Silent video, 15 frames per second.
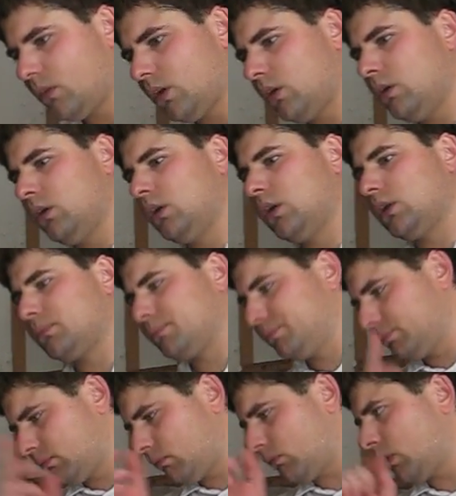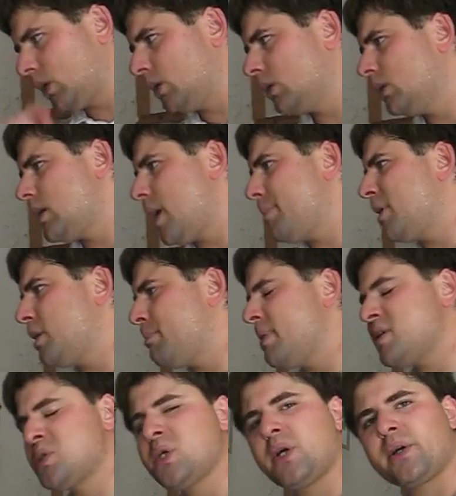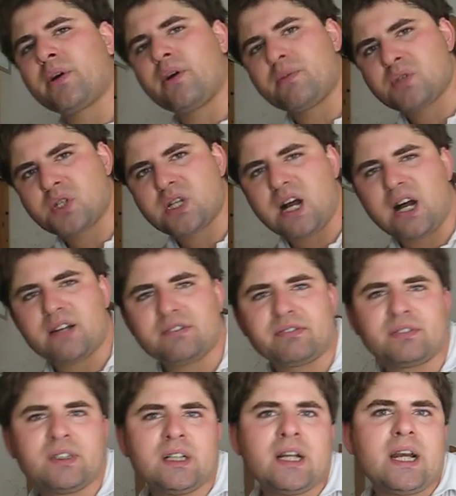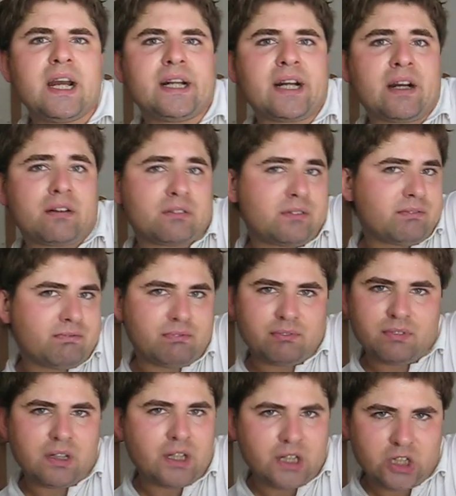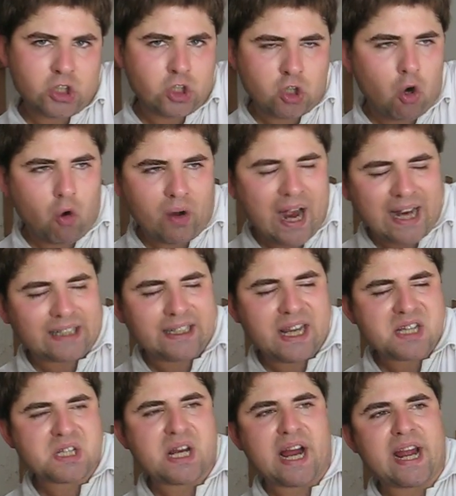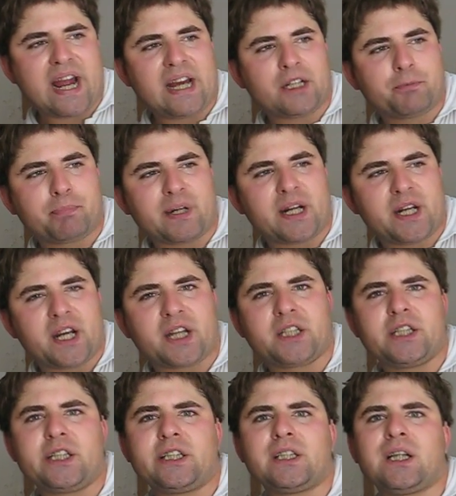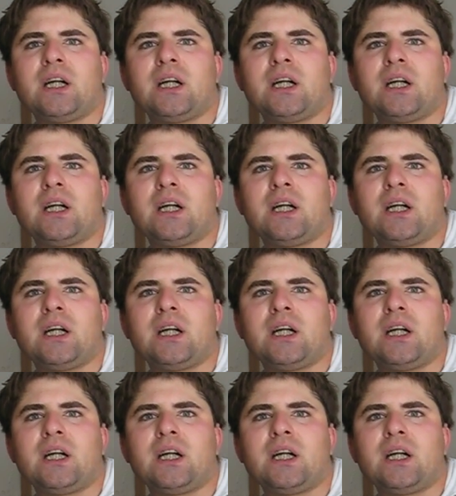a bit of Bezier-curve stuff, and I correctly, as I had predicted,